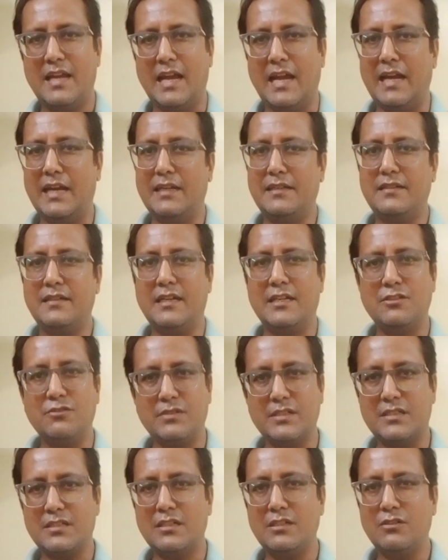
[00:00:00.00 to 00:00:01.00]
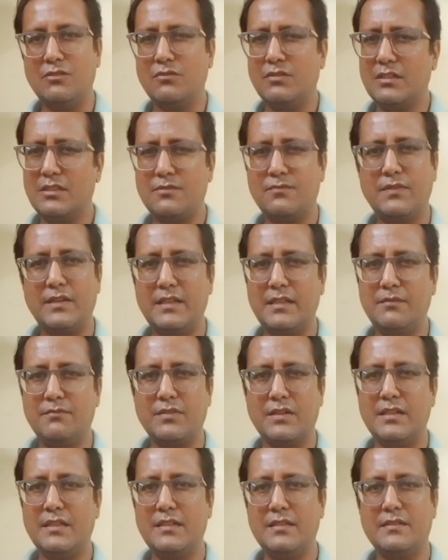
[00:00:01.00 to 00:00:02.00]
and education loan is
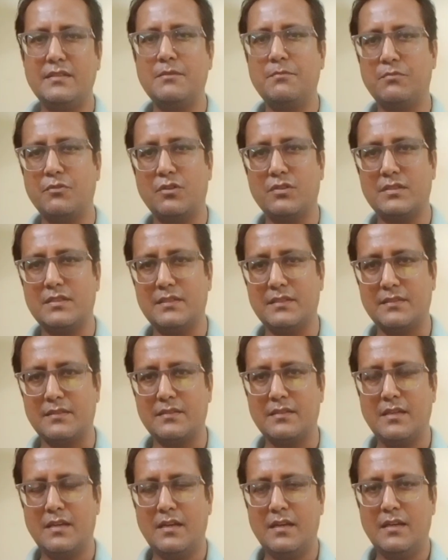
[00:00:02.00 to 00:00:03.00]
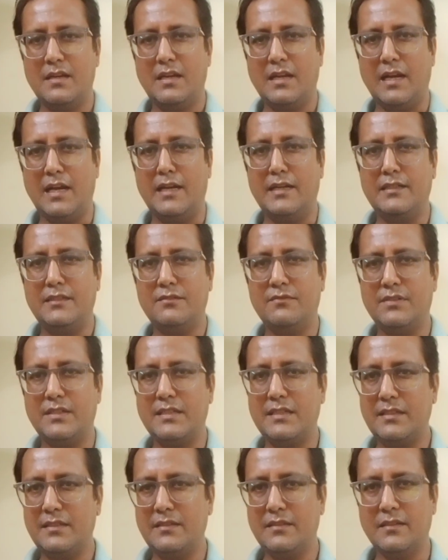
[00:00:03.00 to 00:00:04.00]
very easy process, and a
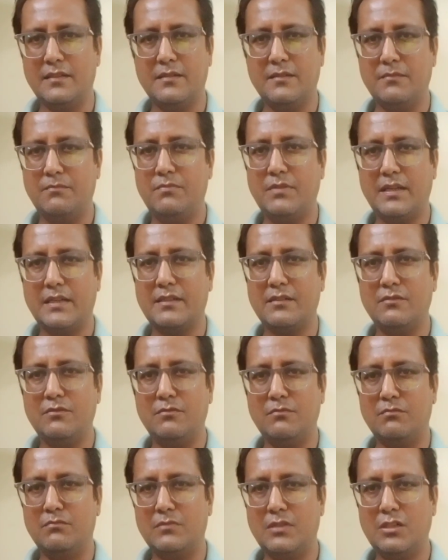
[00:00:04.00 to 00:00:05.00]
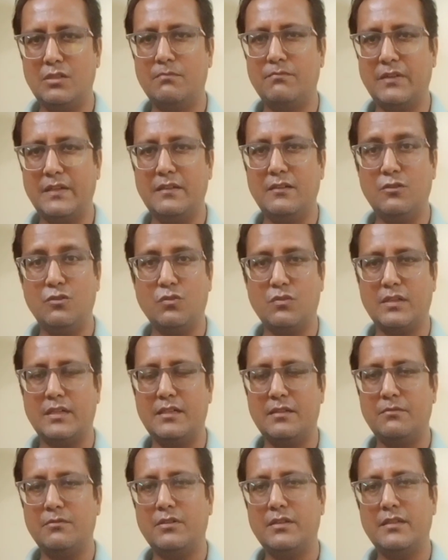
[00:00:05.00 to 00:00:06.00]
very very
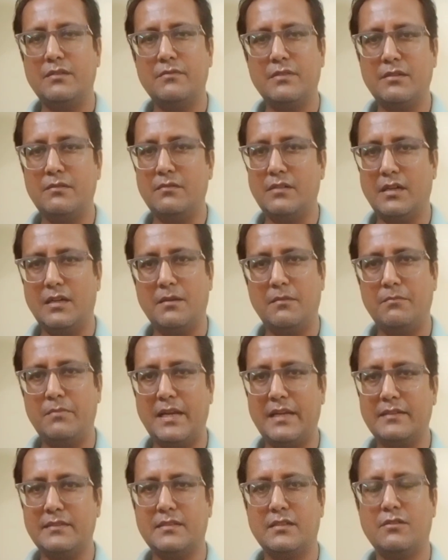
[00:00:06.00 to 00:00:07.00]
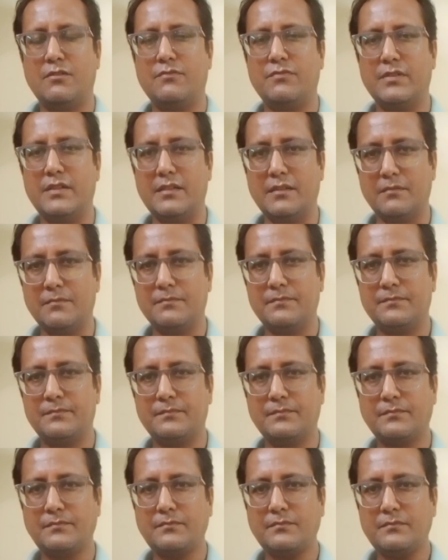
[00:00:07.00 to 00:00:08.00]
lucrative way even banks are offering,
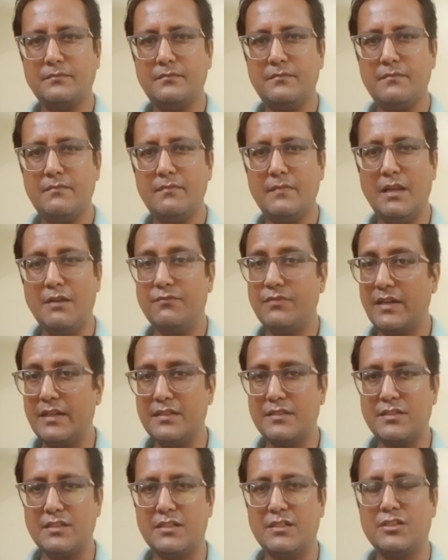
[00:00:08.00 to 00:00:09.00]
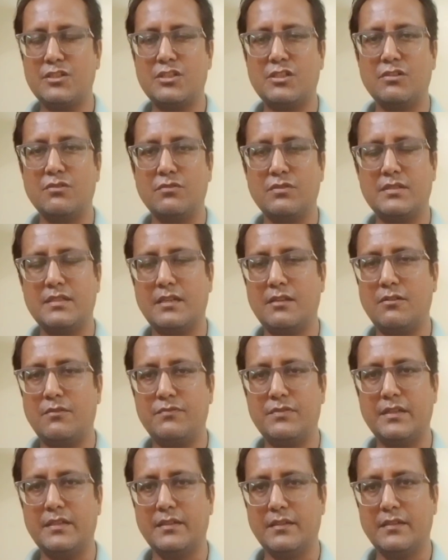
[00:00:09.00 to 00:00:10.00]
financial institutes are
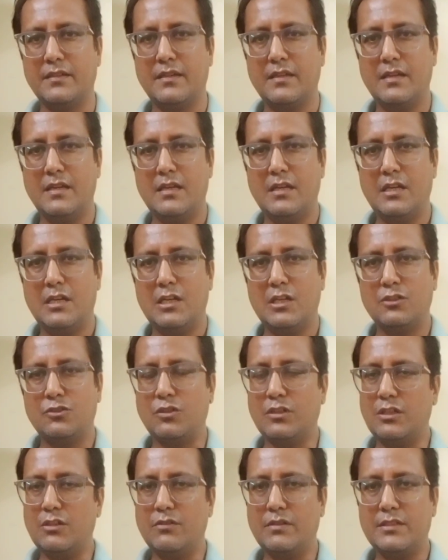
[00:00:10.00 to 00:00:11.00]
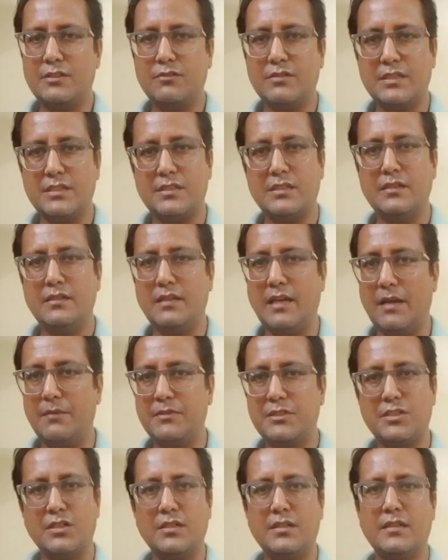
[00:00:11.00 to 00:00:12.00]
offering. So your education, I mean
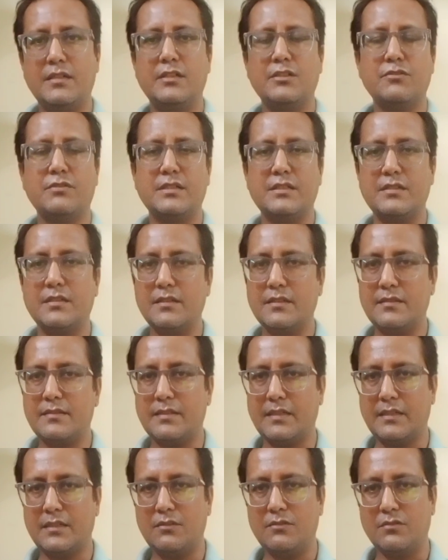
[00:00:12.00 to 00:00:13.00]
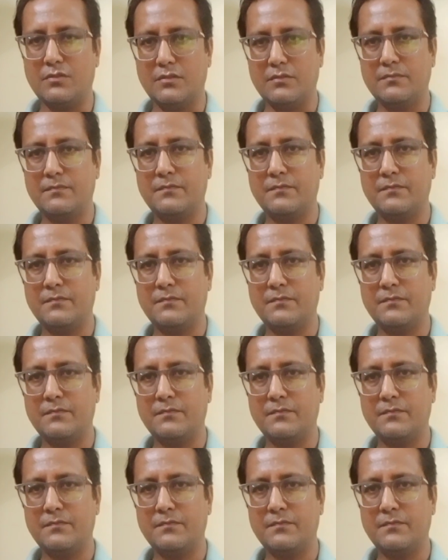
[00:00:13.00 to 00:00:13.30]
children education, is secure.